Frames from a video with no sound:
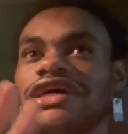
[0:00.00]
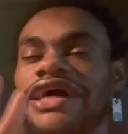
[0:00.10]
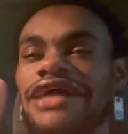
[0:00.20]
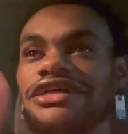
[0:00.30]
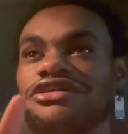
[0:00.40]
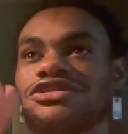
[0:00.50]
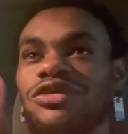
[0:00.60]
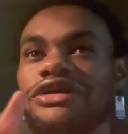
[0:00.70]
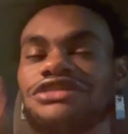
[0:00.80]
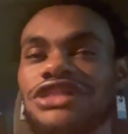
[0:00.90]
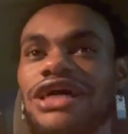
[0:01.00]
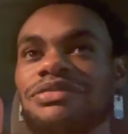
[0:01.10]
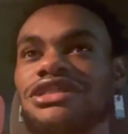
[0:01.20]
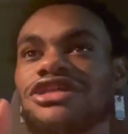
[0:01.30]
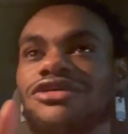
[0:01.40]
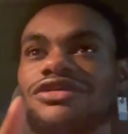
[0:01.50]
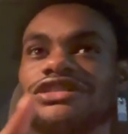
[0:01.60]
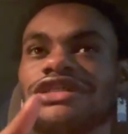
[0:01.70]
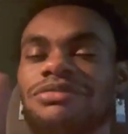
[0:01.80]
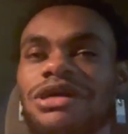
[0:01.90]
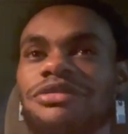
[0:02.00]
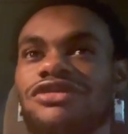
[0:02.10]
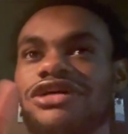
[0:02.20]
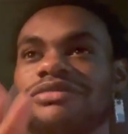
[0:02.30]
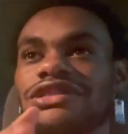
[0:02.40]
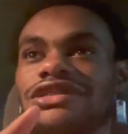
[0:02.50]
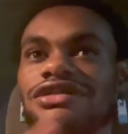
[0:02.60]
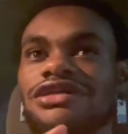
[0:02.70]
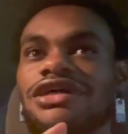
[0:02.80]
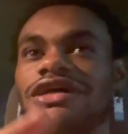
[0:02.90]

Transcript: I think there was one that's Japanese only. I might be wrong about that.